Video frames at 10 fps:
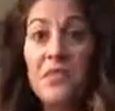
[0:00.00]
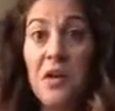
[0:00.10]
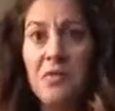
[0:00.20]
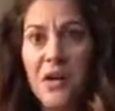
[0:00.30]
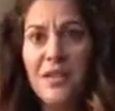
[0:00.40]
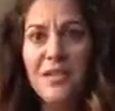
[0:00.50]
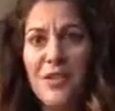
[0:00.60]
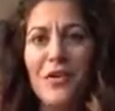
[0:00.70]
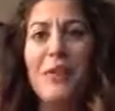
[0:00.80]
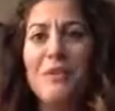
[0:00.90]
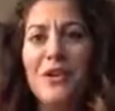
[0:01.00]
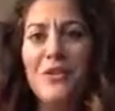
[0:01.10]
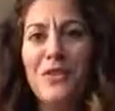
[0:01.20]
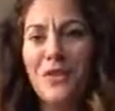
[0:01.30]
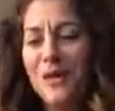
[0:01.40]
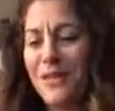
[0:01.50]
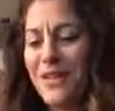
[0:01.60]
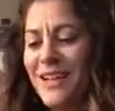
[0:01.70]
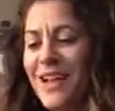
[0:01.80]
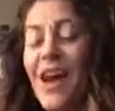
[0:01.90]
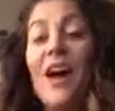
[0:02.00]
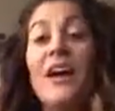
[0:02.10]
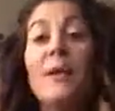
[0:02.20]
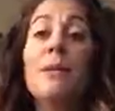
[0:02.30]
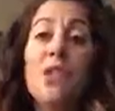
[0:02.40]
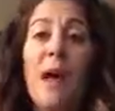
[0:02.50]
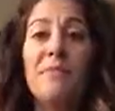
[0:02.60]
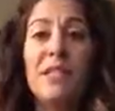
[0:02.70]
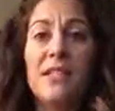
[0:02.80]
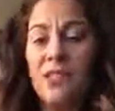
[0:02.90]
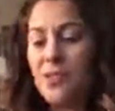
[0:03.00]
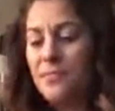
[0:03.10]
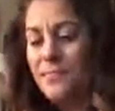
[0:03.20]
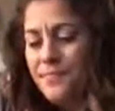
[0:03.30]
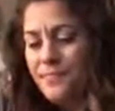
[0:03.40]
somewhere, so let me know if you want one. All right, I'm gonna chop these too.